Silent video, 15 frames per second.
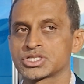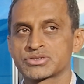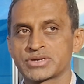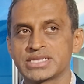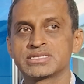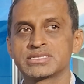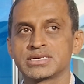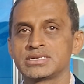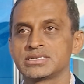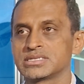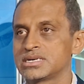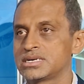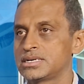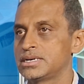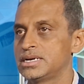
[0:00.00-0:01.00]
strengthen
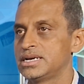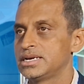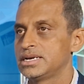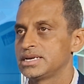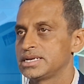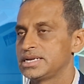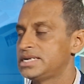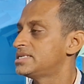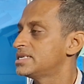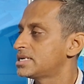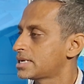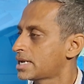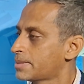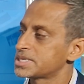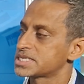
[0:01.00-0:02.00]
the
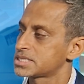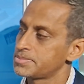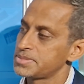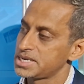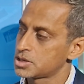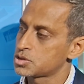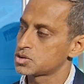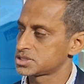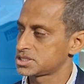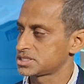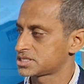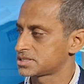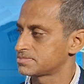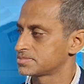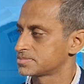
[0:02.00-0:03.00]
Indian MSME ecosystem.